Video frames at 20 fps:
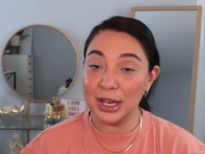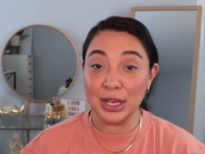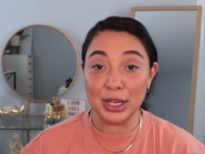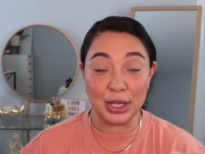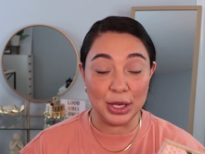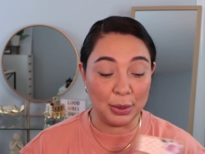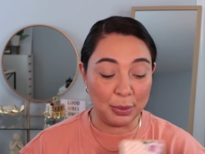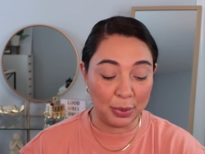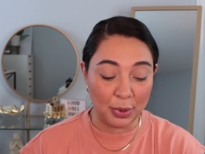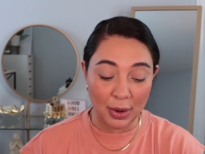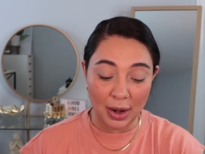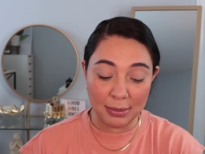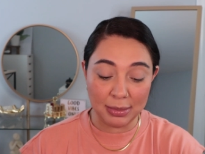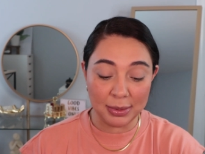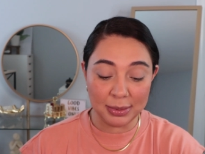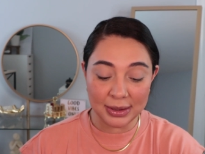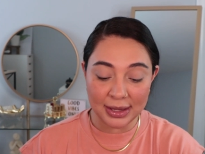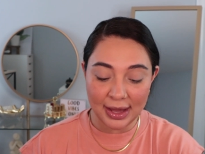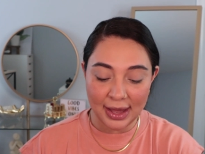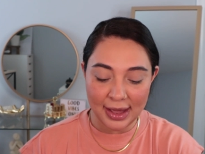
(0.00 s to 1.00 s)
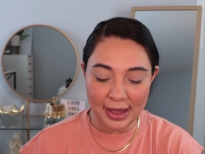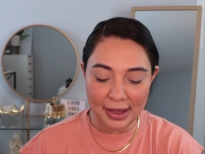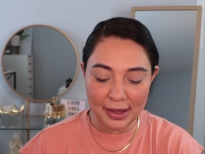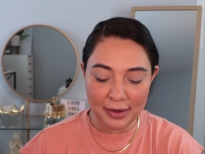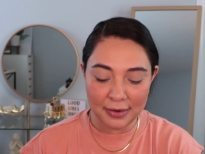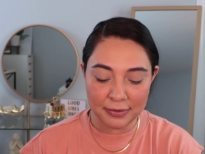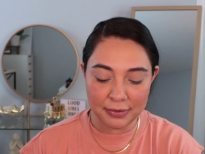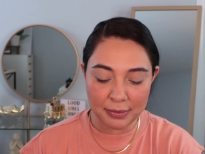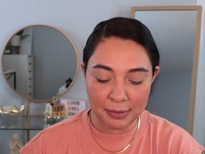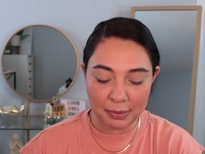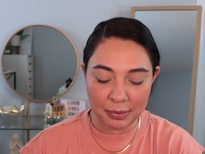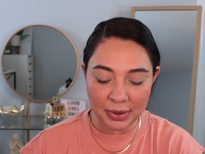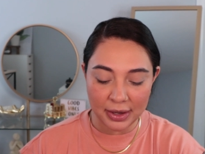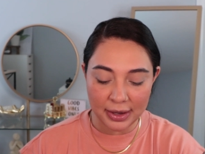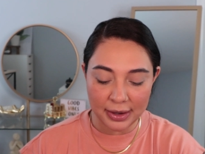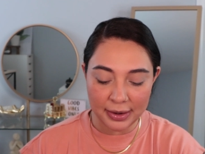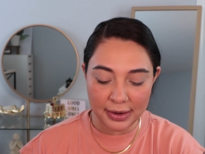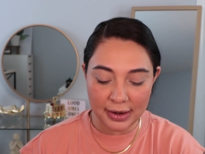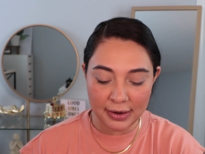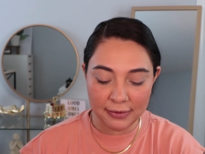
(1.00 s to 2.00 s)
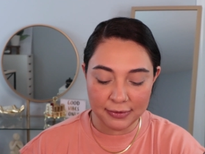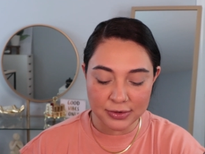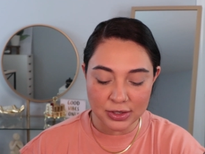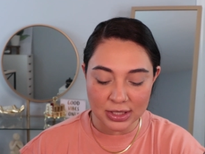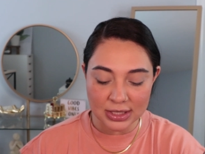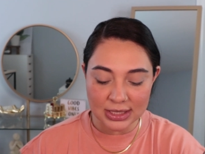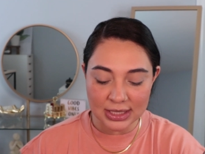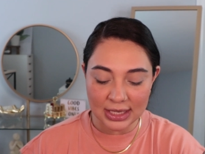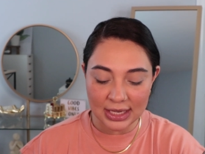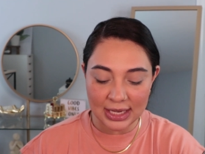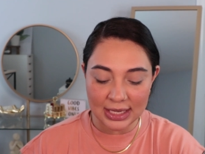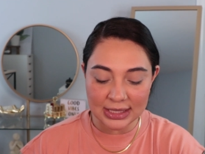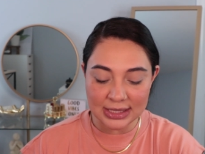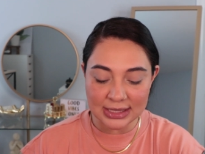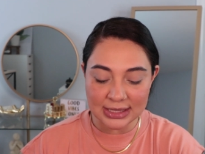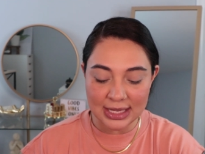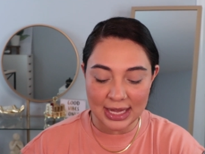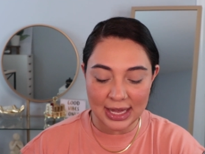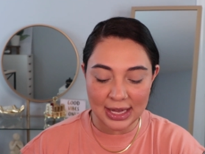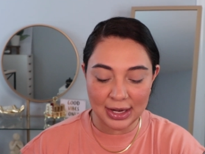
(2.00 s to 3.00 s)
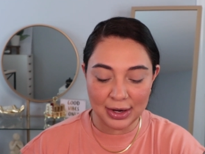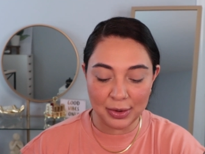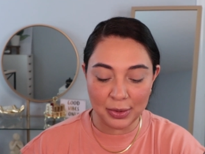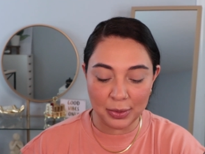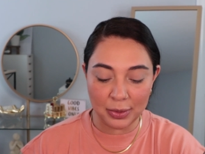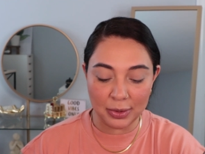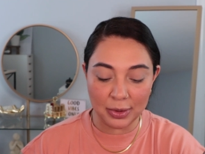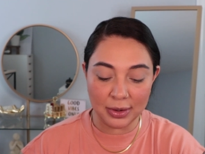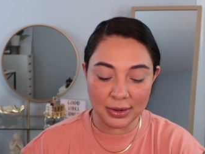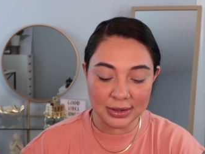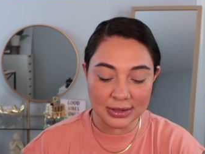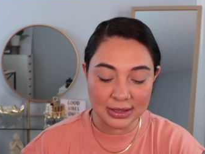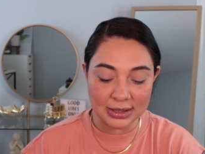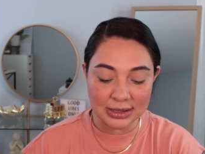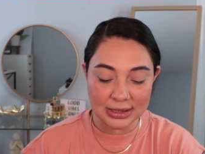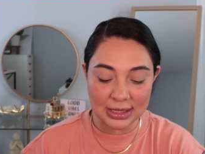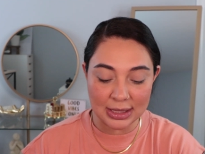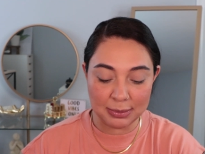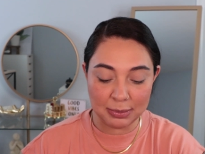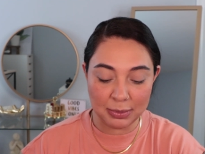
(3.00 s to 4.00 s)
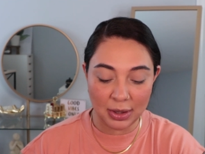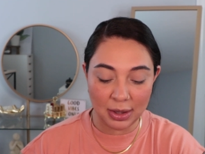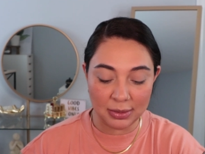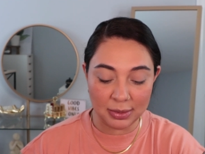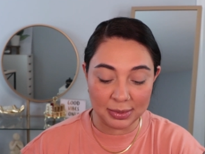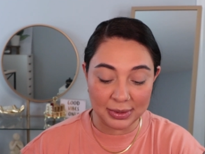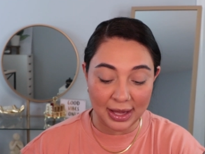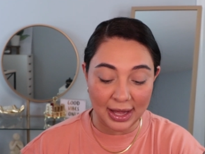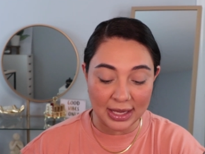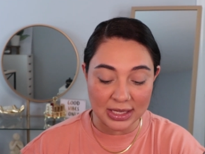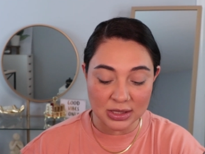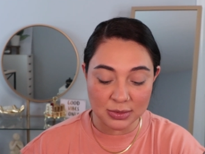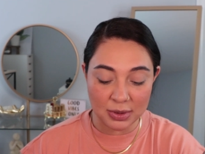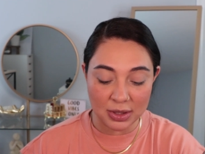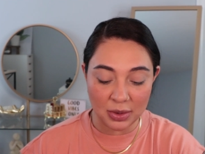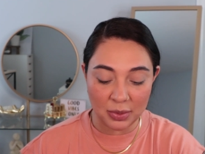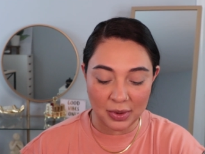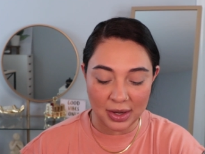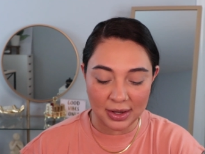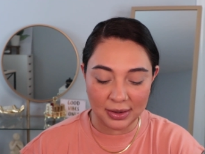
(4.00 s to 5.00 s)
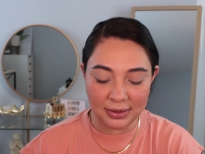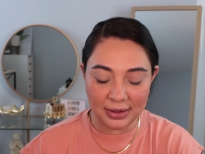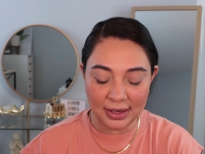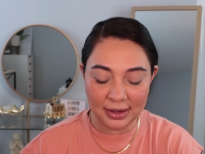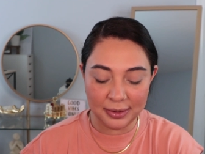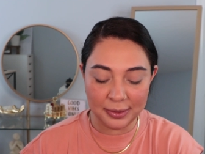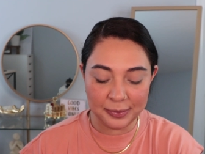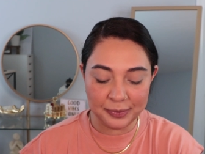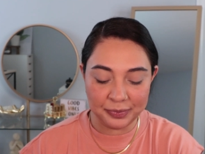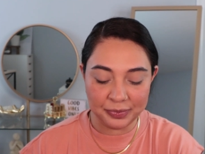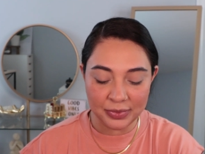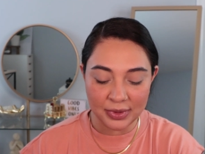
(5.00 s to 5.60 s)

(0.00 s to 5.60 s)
You probably have, but if just in case not, or since it probably has been a while now,